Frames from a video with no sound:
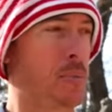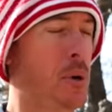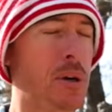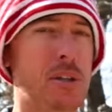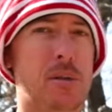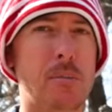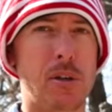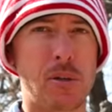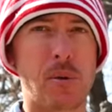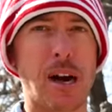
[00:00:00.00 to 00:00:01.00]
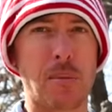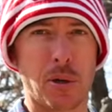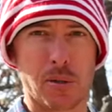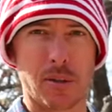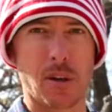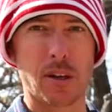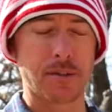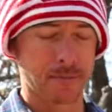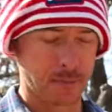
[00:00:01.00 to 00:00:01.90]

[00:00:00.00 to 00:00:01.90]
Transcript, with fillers: putting some new eyeballs on.